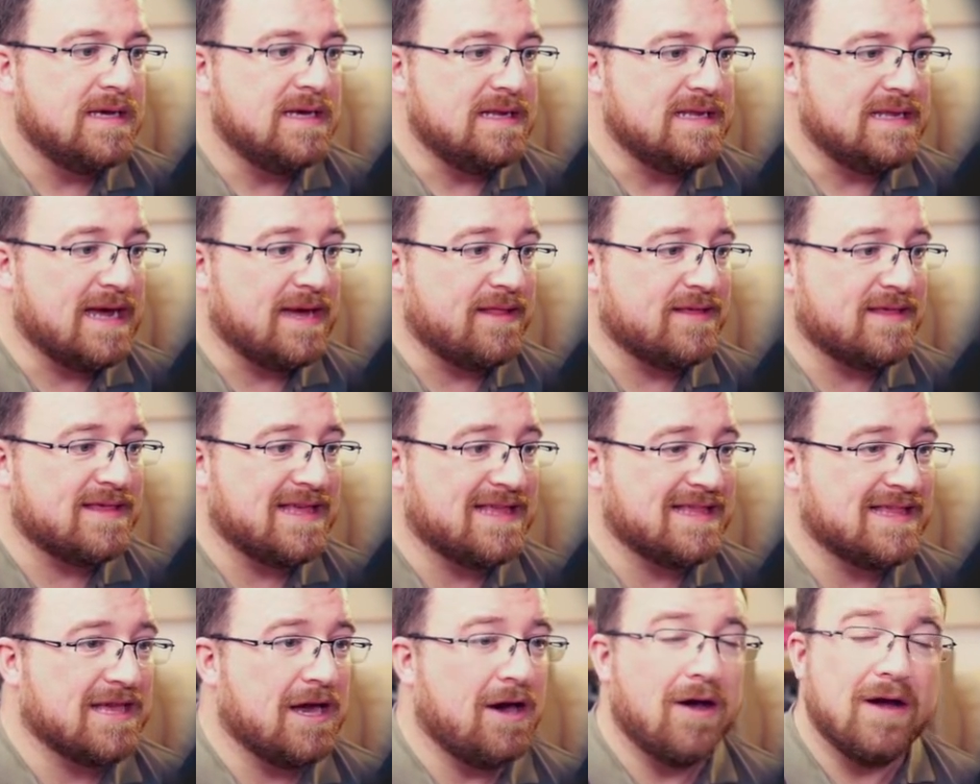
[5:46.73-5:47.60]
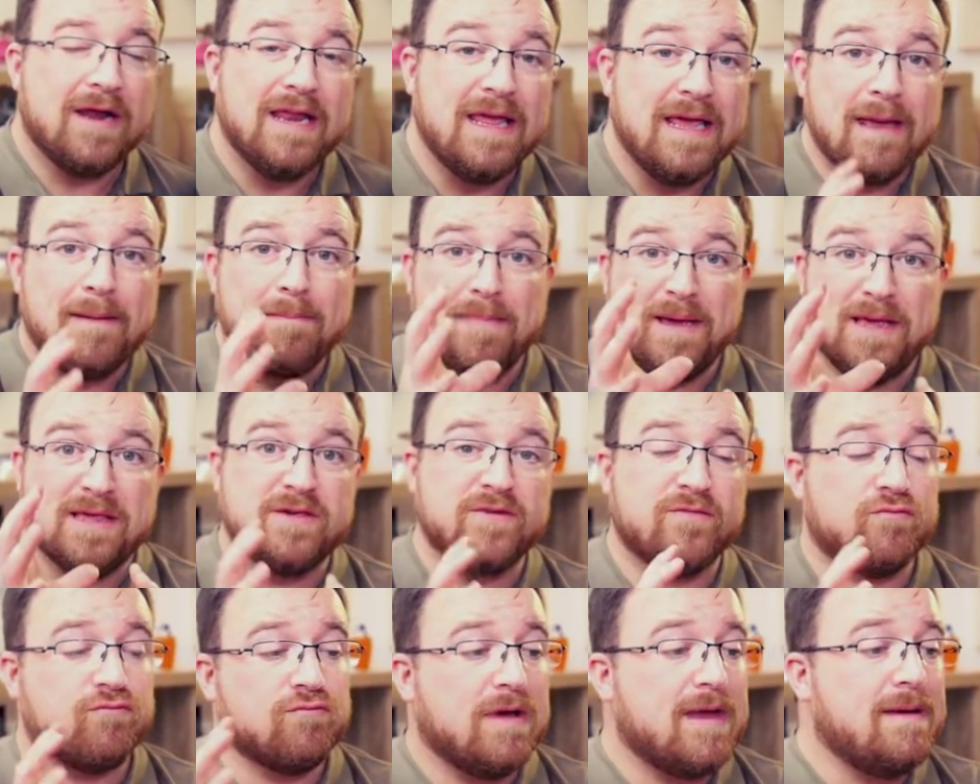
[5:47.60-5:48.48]
Now there's a tiny bit
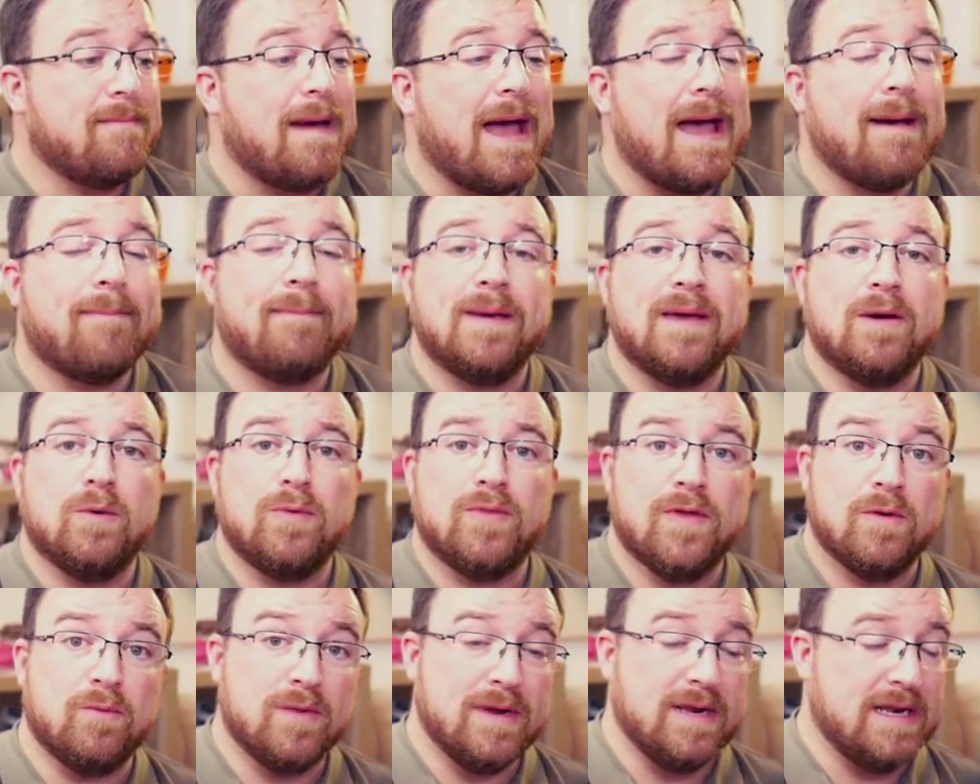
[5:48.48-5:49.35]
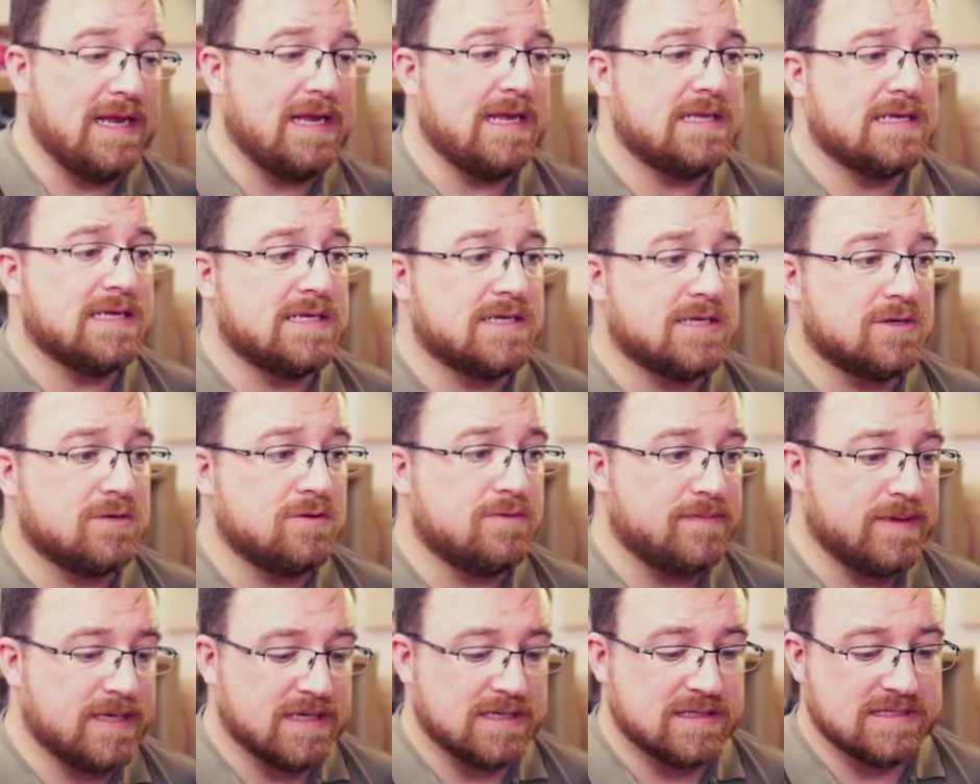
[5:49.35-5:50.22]
of remapping that we need to do
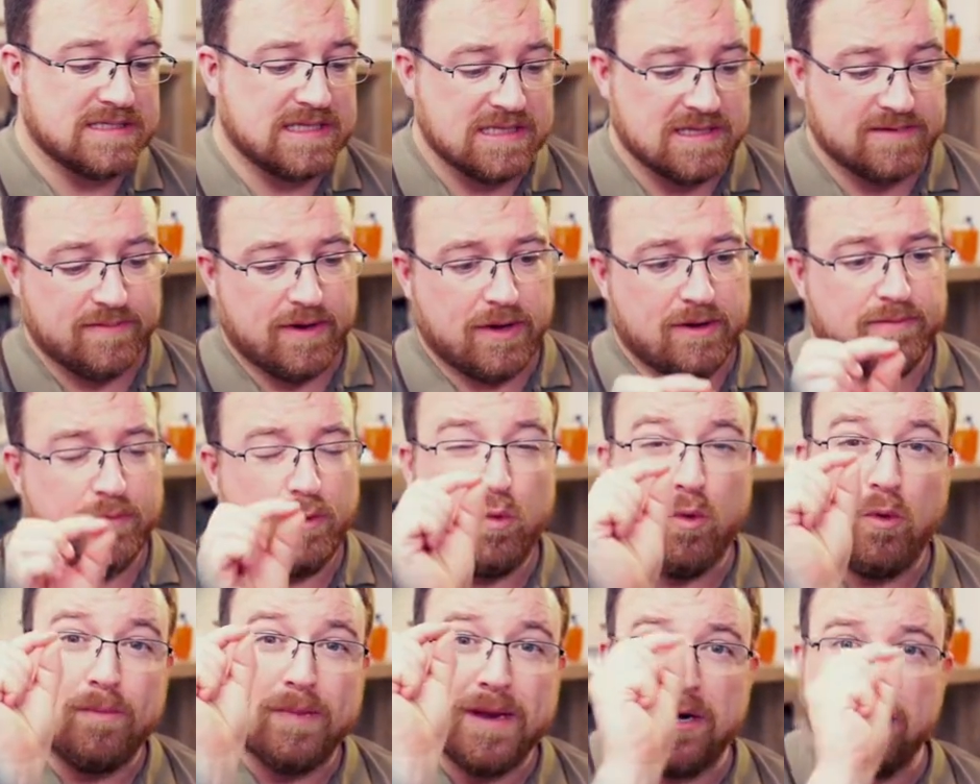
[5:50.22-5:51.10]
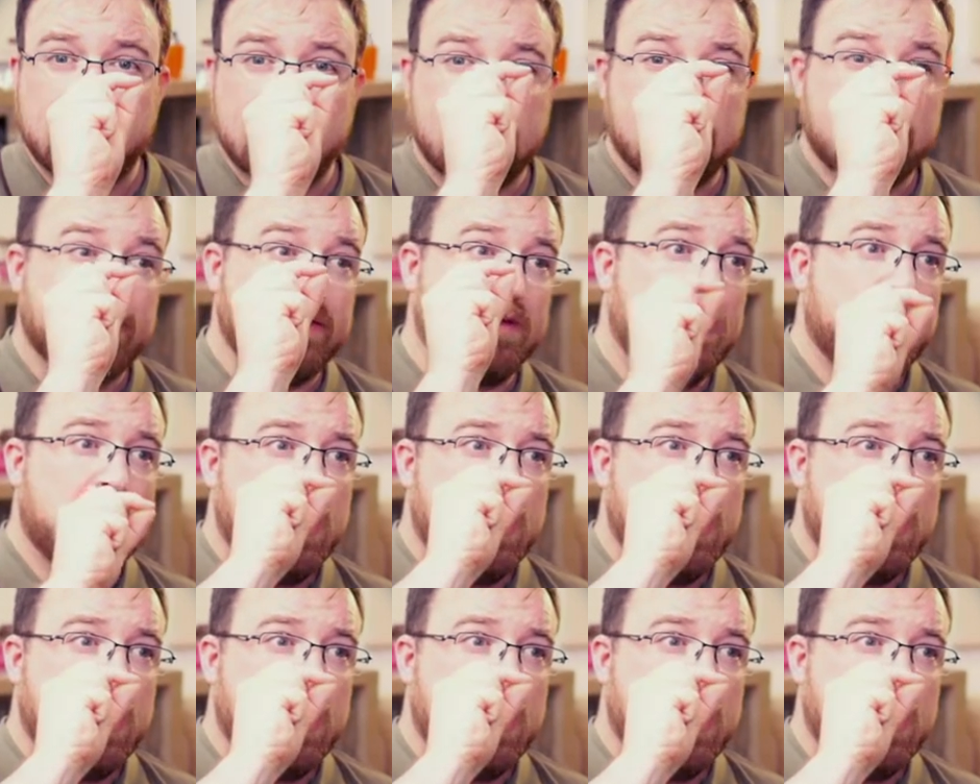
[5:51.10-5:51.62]
because at the moment we'll be looking at